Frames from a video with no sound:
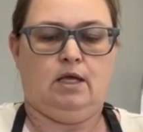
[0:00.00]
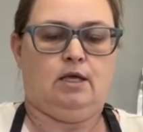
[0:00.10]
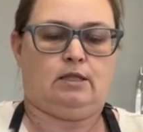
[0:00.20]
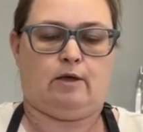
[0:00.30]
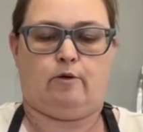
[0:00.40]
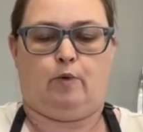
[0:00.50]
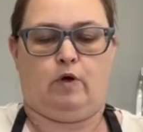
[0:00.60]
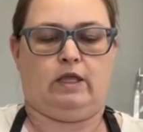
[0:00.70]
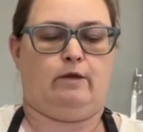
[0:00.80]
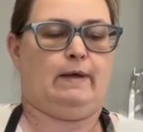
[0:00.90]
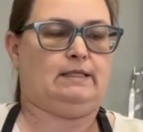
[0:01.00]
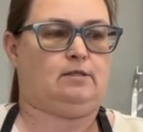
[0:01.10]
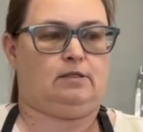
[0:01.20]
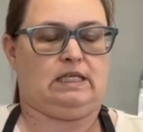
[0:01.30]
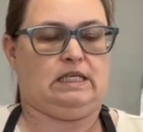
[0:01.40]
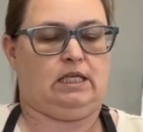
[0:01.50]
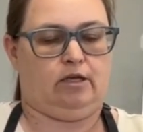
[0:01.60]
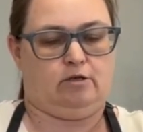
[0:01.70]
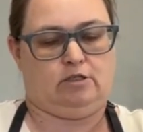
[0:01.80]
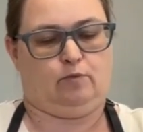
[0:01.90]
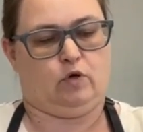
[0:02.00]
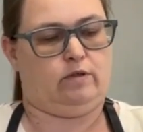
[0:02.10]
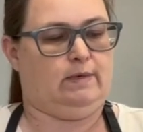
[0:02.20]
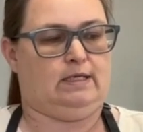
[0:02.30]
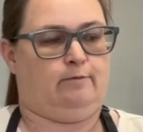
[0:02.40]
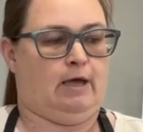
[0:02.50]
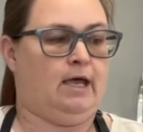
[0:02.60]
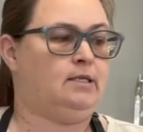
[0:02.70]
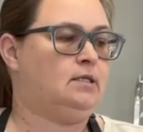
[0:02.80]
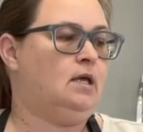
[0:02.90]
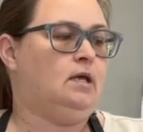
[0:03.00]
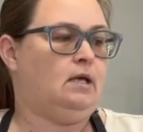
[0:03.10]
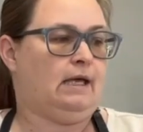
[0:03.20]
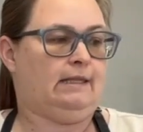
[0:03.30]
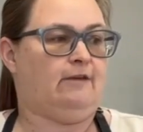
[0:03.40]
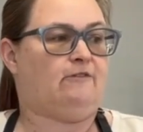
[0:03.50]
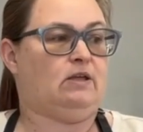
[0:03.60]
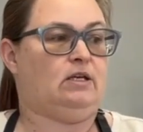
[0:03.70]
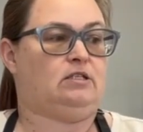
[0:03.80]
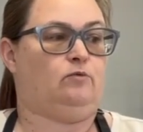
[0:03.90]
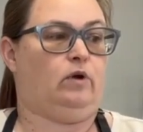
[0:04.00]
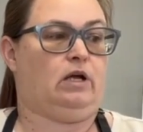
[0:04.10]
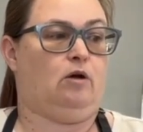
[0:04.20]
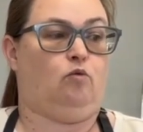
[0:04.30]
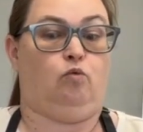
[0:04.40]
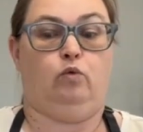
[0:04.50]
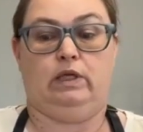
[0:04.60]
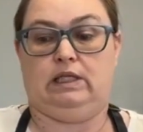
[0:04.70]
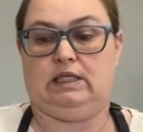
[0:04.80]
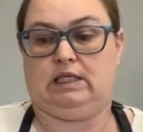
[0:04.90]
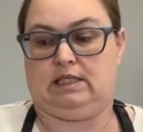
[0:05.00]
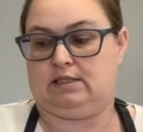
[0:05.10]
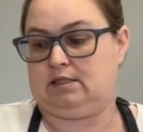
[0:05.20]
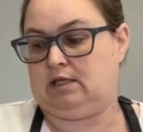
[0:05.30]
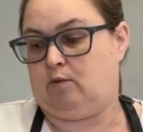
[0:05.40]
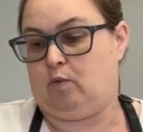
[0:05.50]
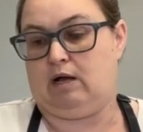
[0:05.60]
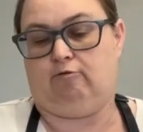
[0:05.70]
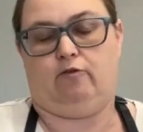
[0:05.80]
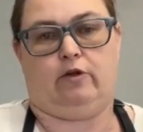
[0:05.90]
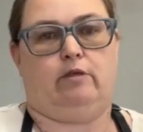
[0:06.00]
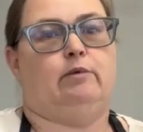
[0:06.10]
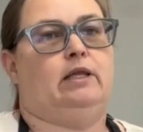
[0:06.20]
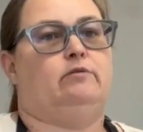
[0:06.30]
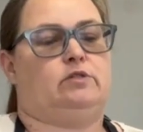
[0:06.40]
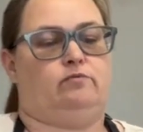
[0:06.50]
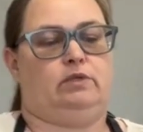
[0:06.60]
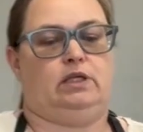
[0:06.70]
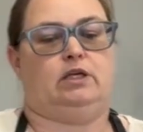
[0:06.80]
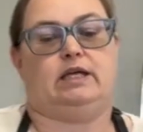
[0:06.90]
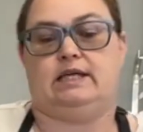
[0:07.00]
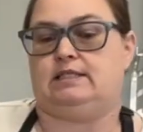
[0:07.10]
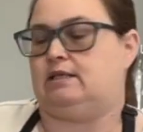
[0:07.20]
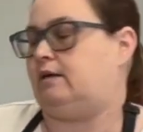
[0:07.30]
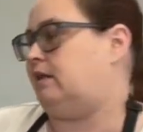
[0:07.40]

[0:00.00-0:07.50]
They were pouring their bath salts into here to pour them into the bags, and they found that to work out really easily and well for them, and that was a really good idea, I